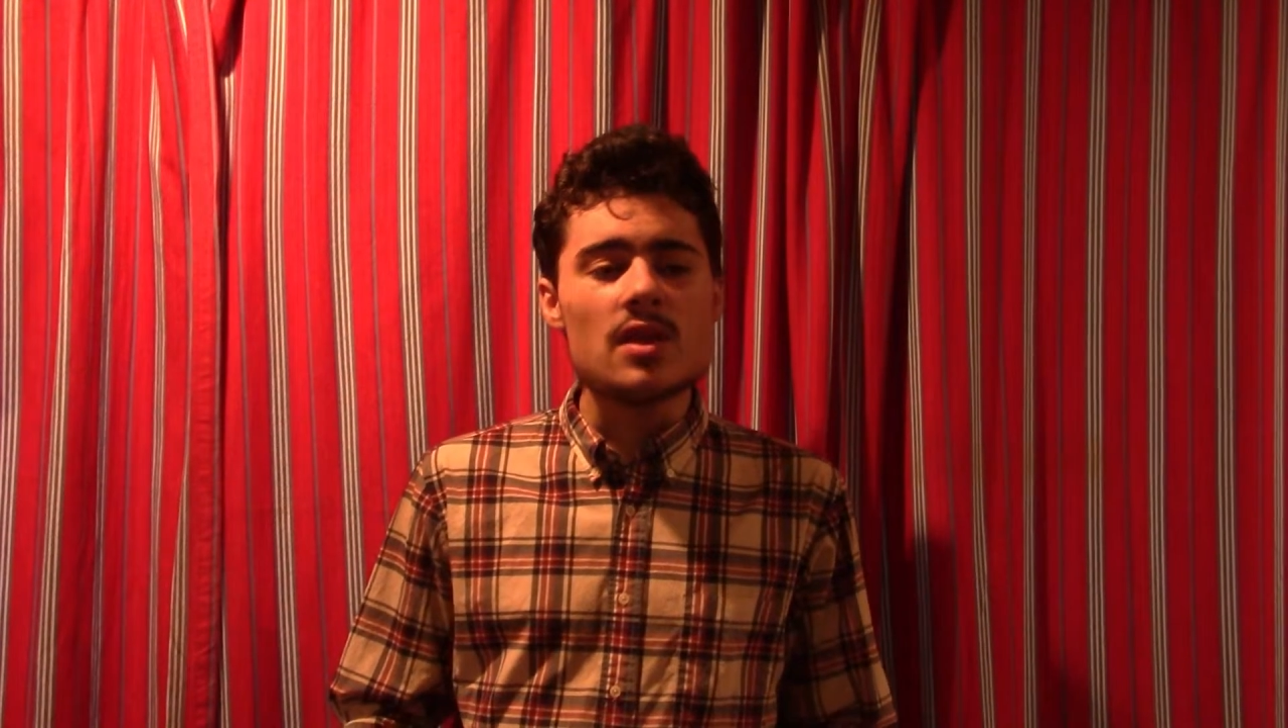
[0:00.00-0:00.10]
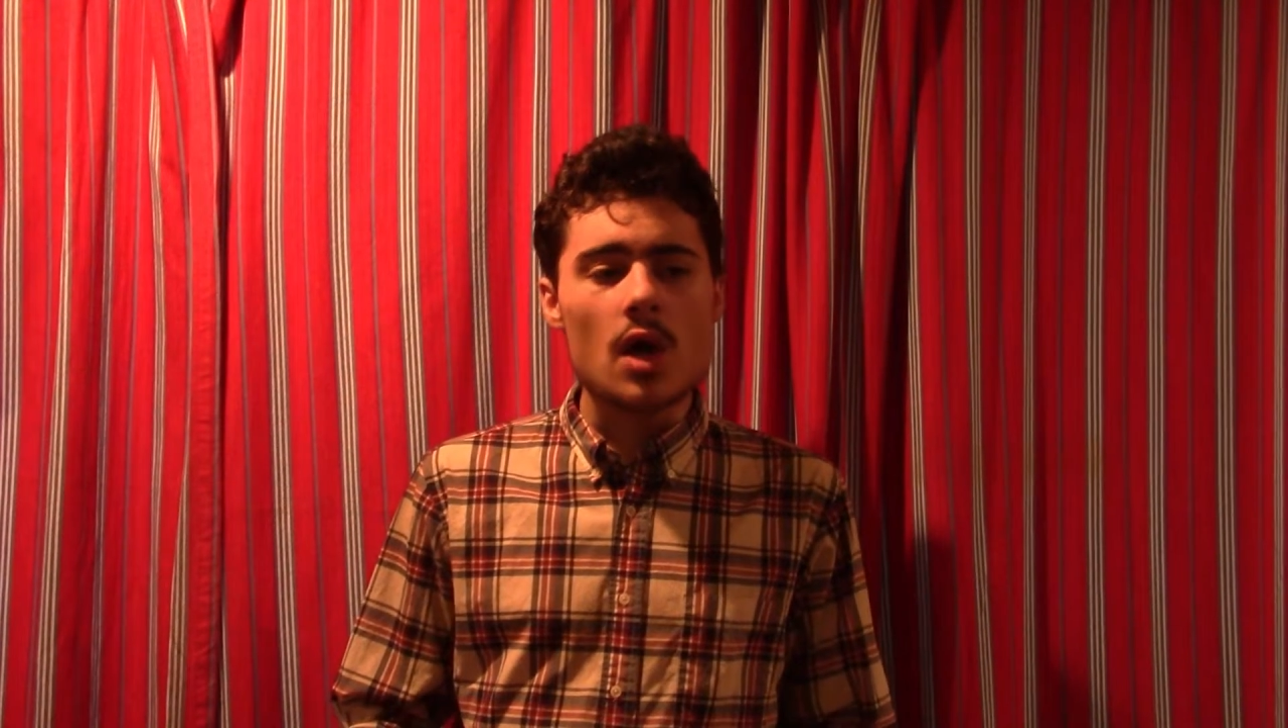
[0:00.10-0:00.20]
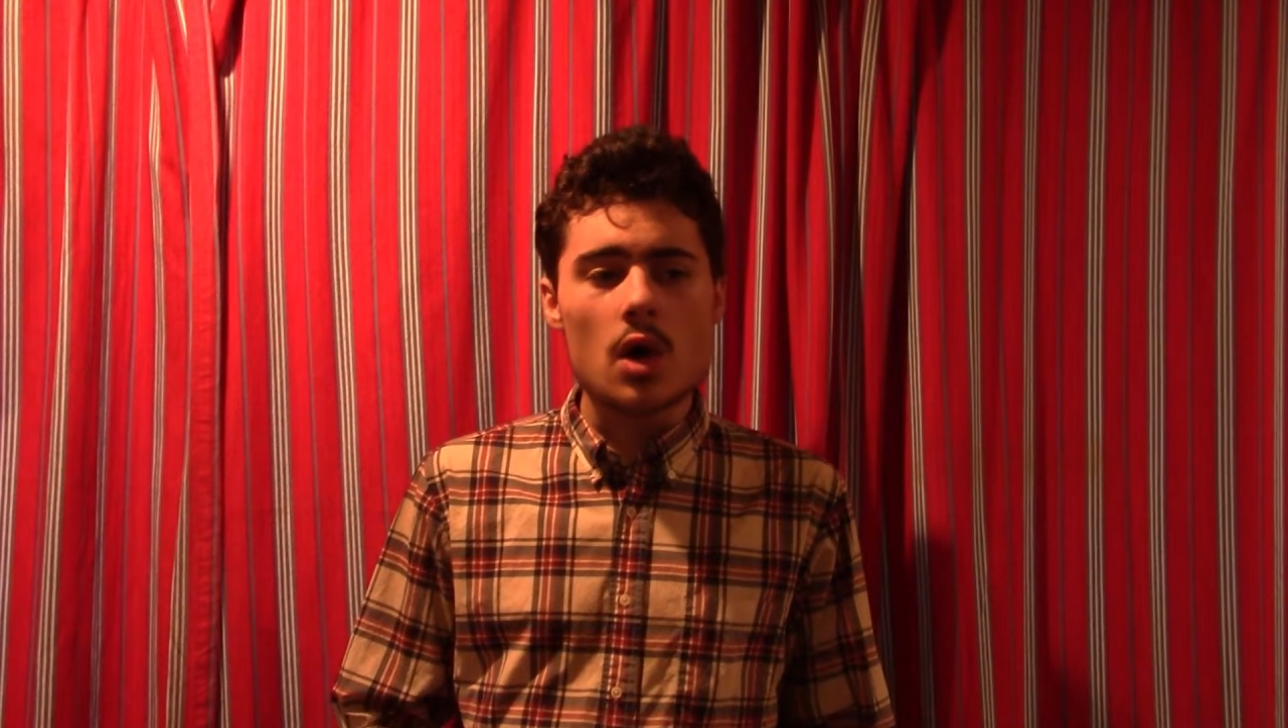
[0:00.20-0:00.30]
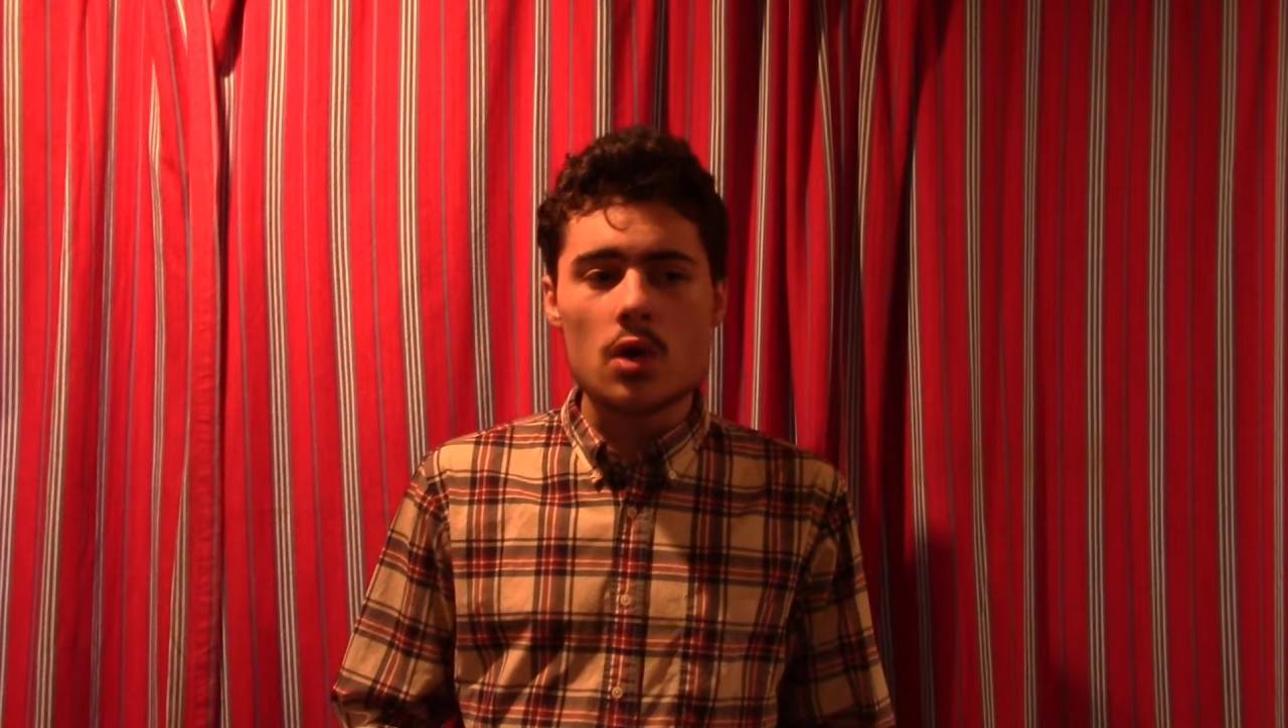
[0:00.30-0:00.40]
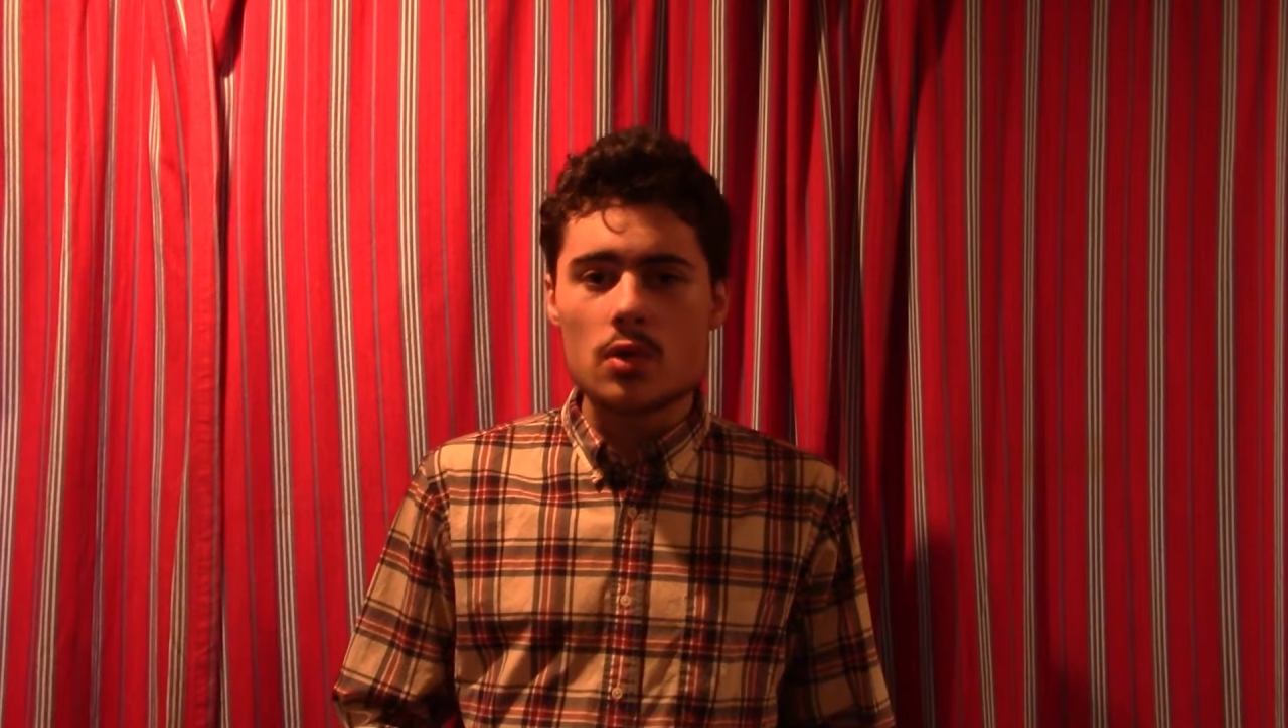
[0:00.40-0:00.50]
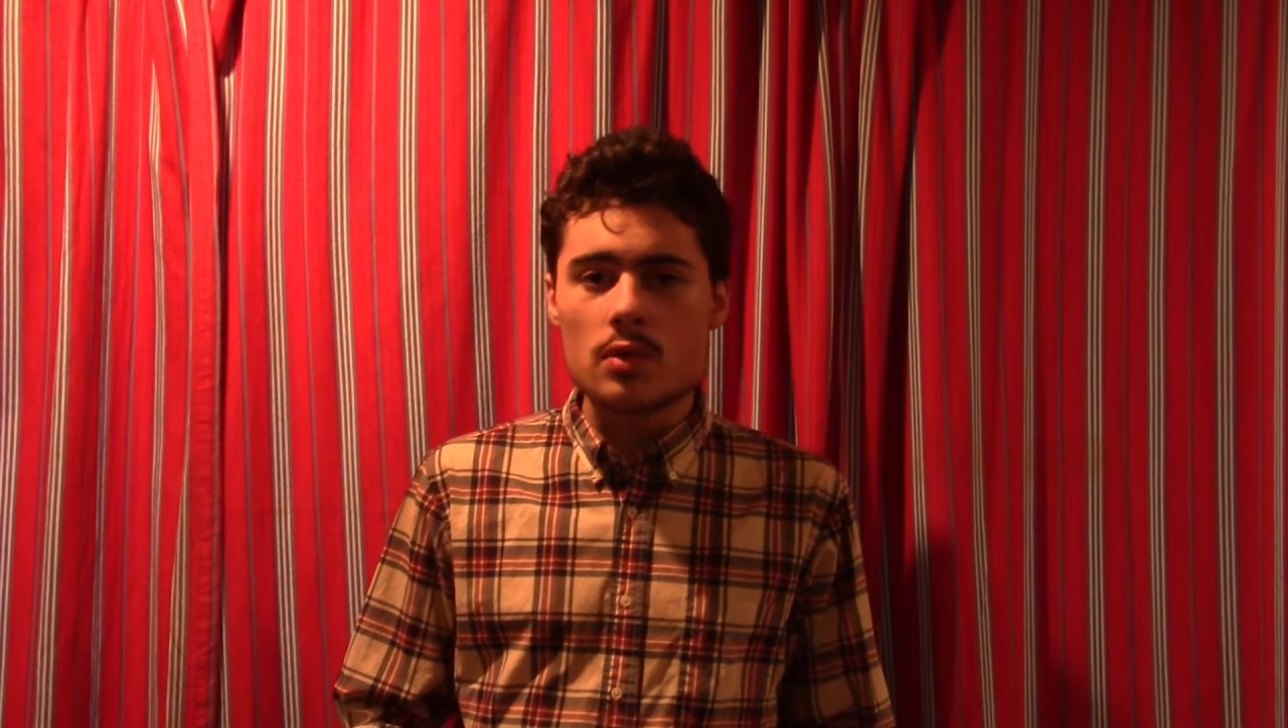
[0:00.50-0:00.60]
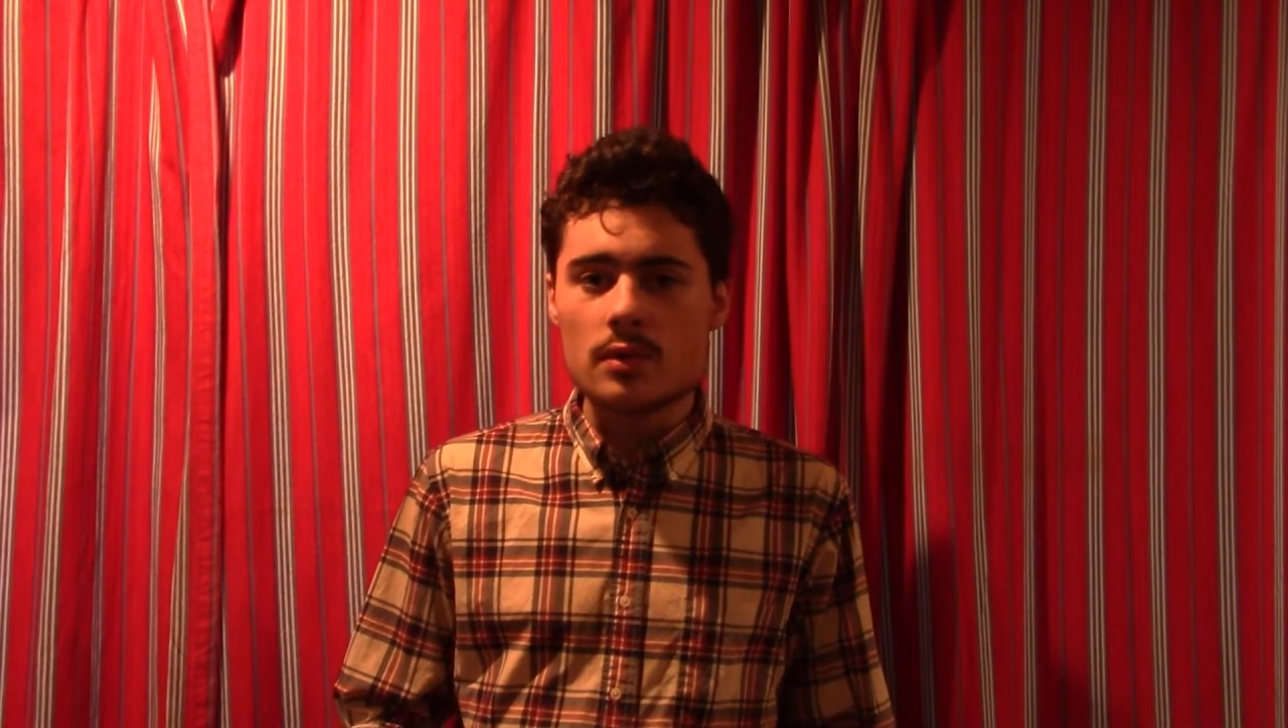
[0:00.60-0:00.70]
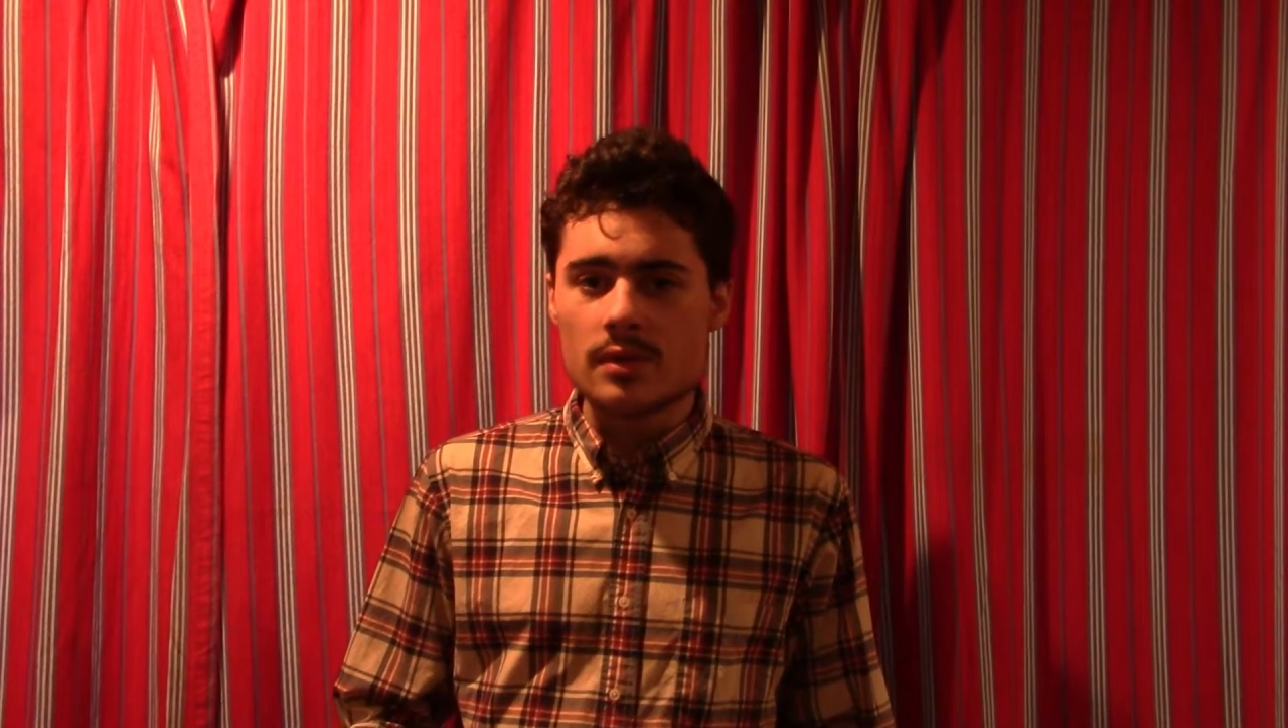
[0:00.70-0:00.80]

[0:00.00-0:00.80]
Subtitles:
though